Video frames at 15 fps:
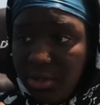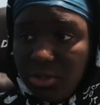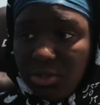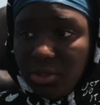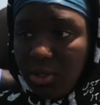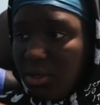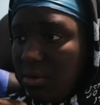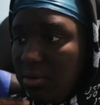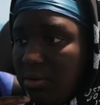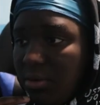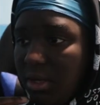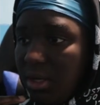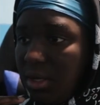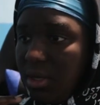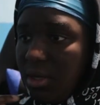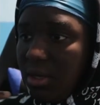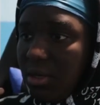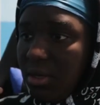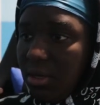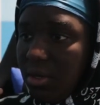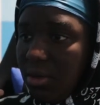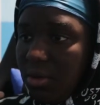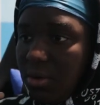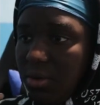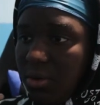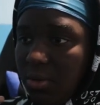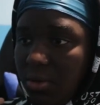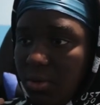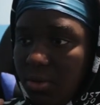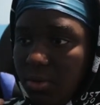so
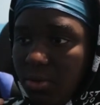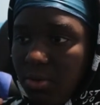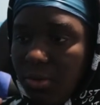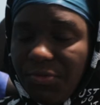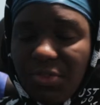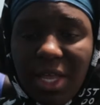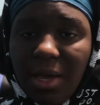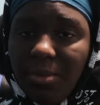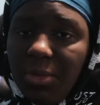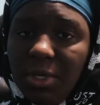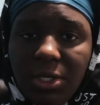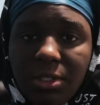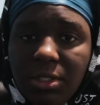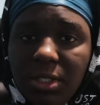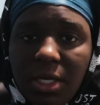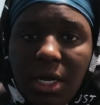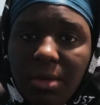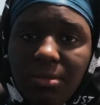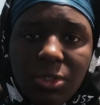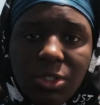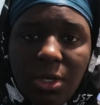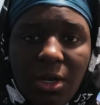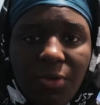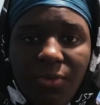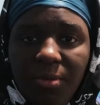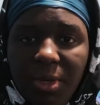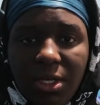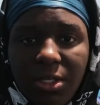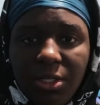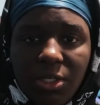with that being said, I'm sorry for
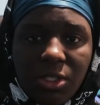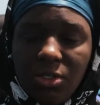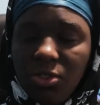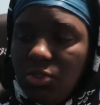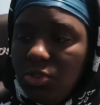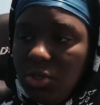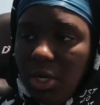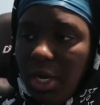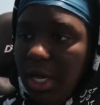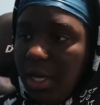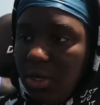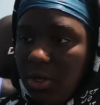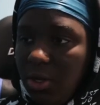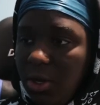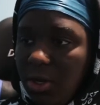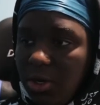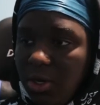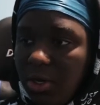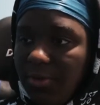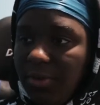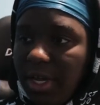making this intro like longer.